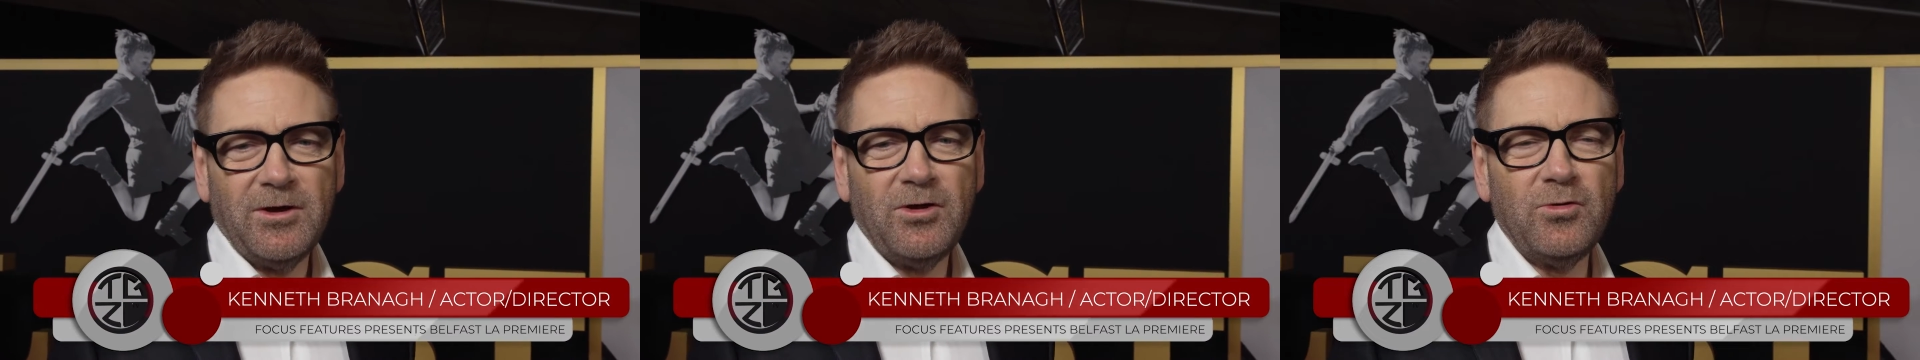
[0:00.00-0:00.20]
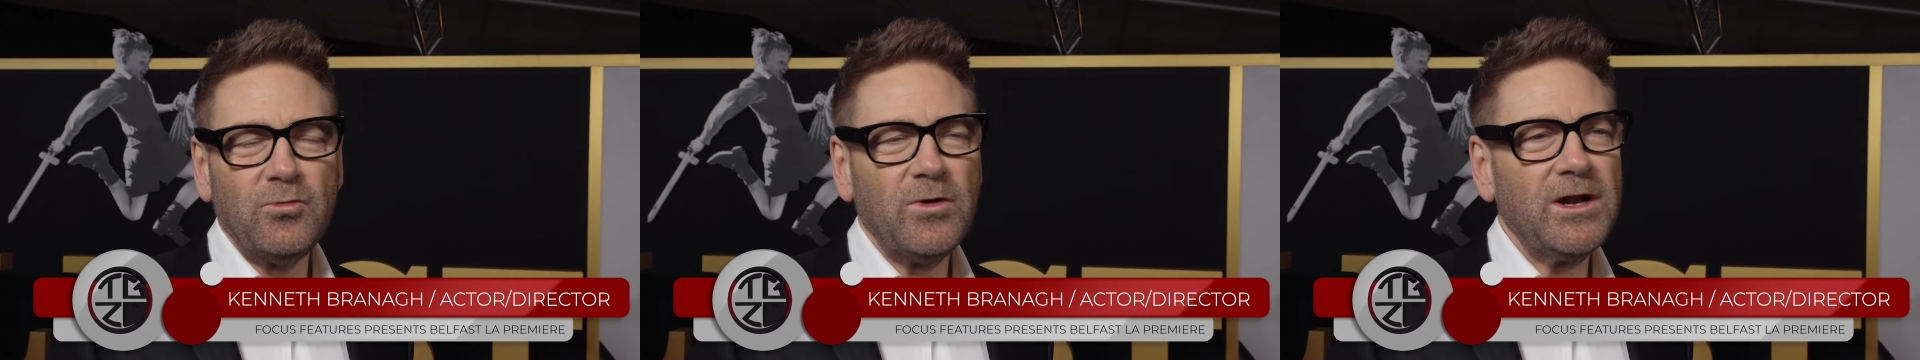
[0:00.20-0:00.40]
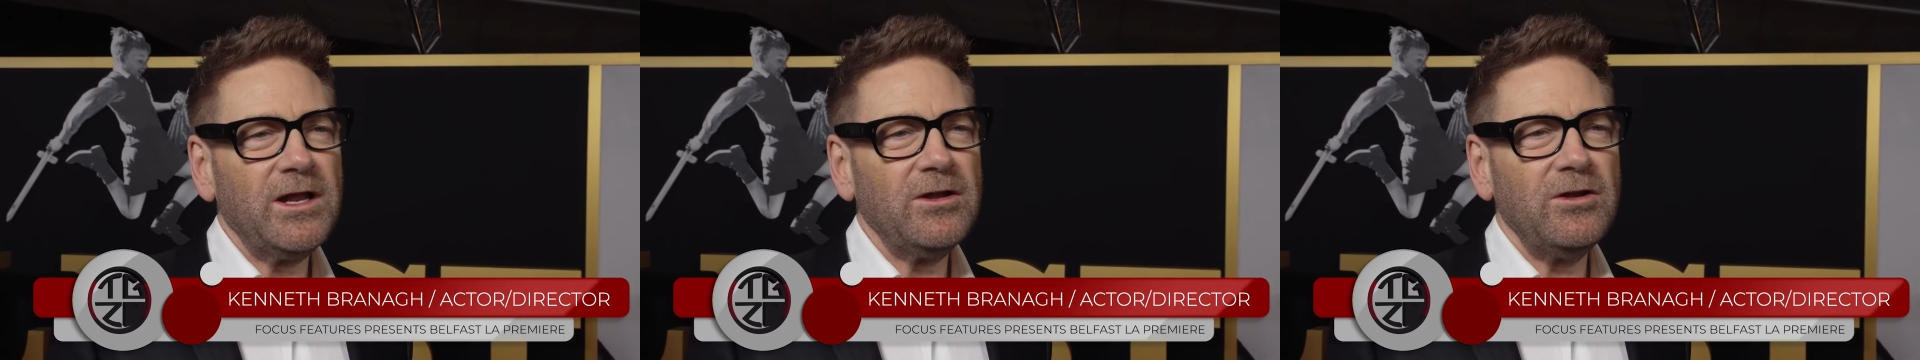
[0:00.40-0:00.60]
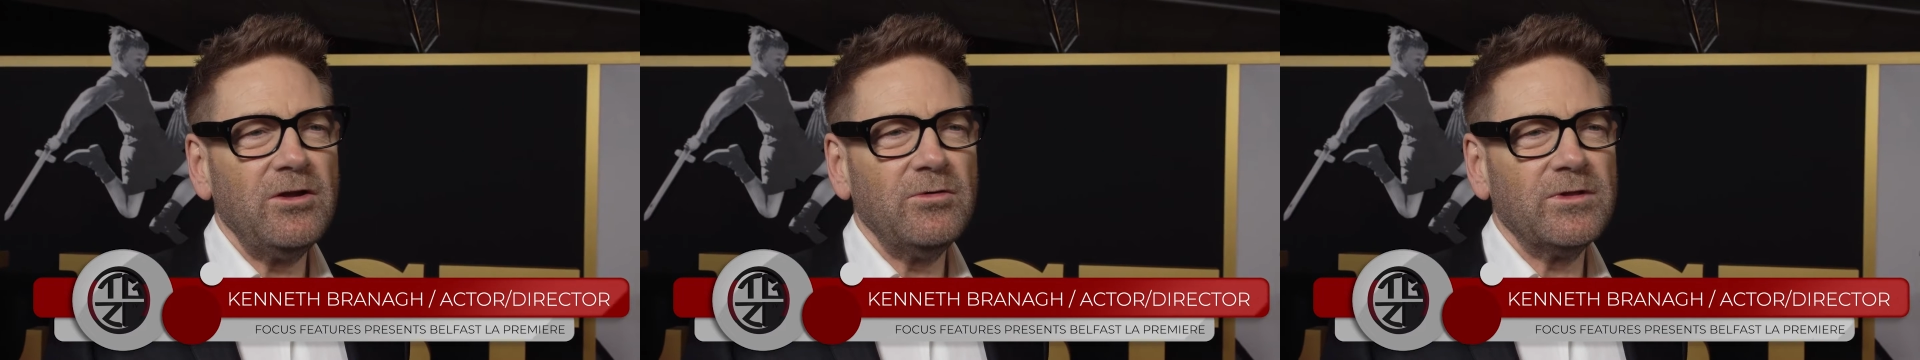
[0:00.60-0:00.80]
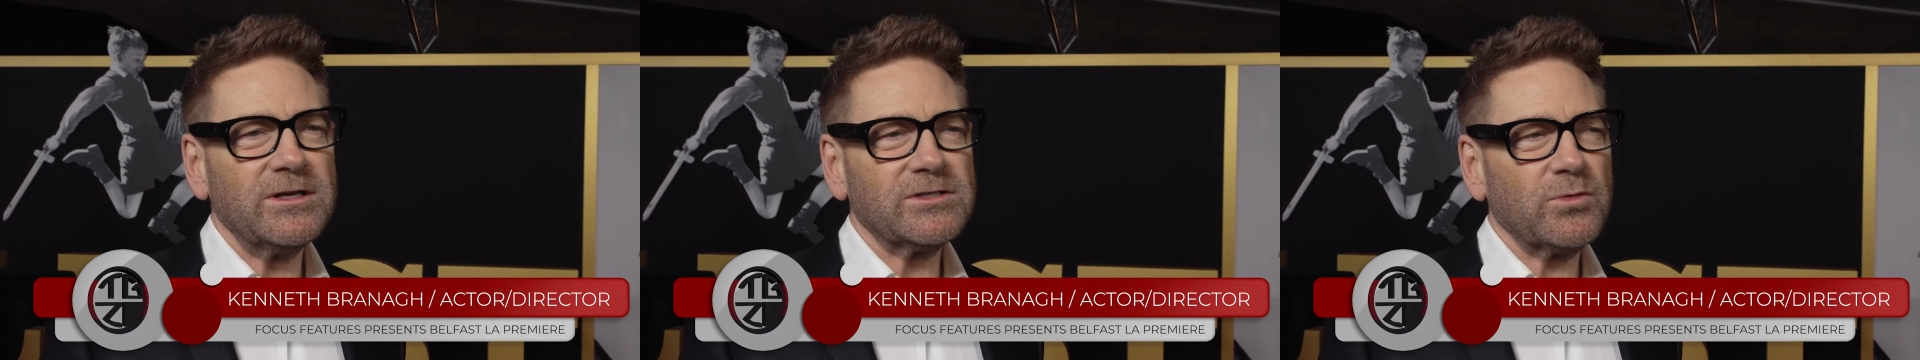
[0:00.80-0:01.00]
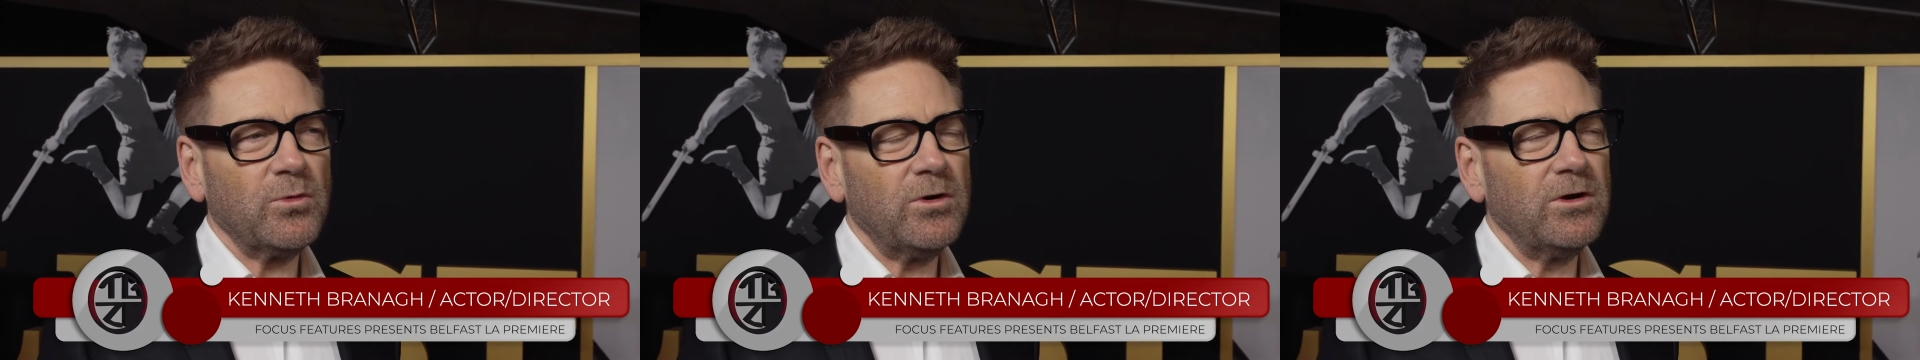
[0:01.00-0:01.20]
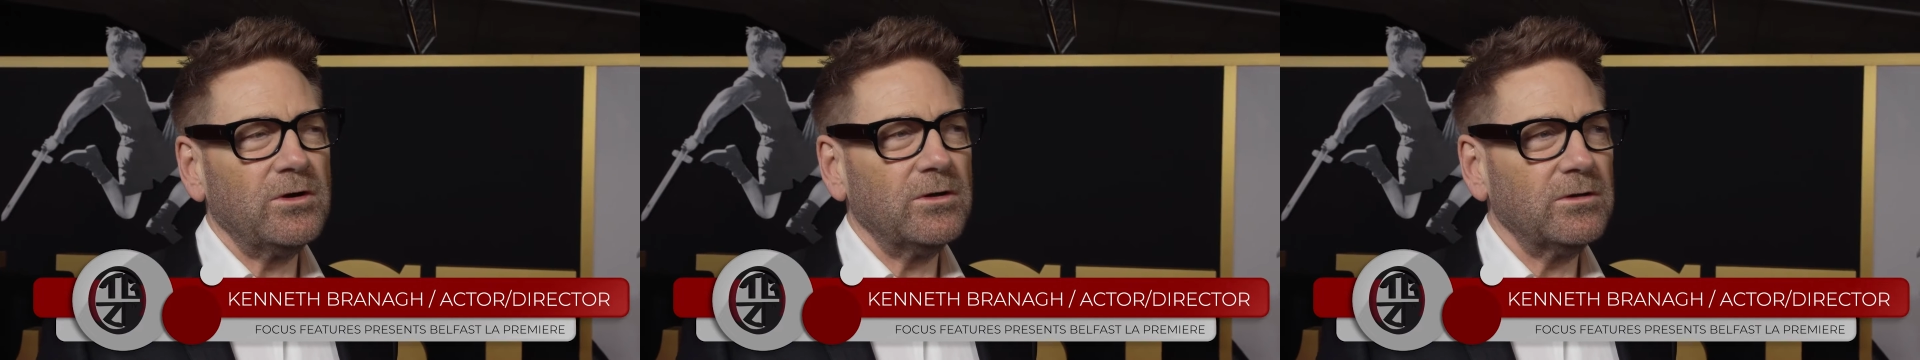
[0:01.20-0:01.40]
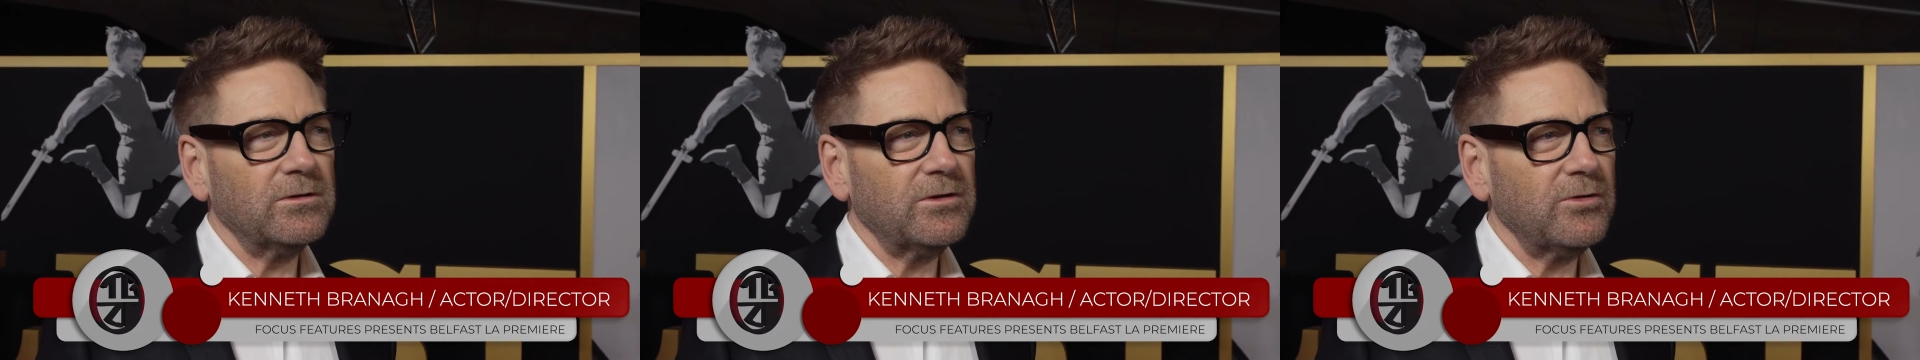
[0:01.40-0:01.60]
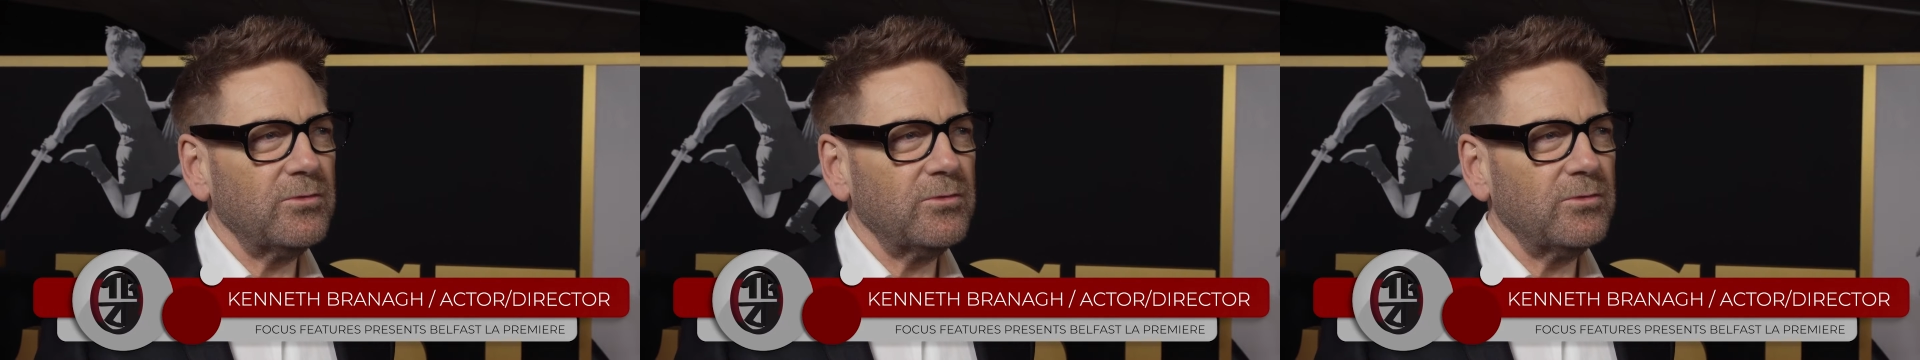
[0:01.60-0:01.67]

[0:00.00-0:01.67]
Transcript: who really knew this world,